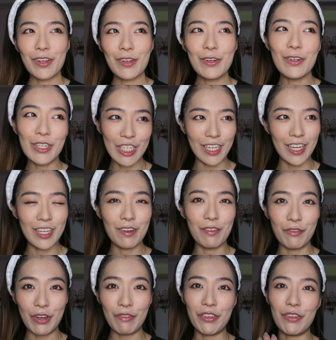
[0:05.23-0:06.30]
cushion
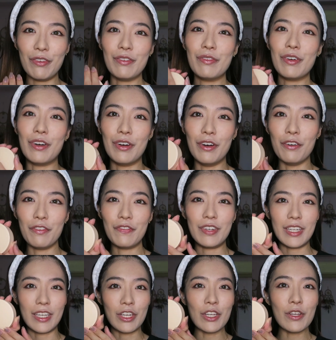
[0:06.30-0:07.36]
review of
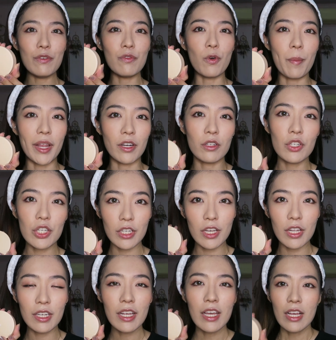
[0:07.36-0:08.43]
the new Rom&nd
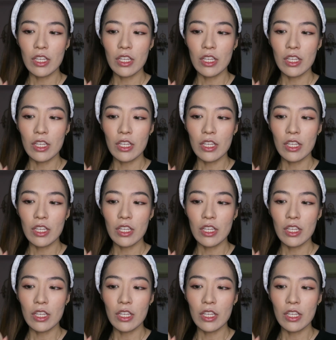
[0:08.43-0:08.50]
cushion.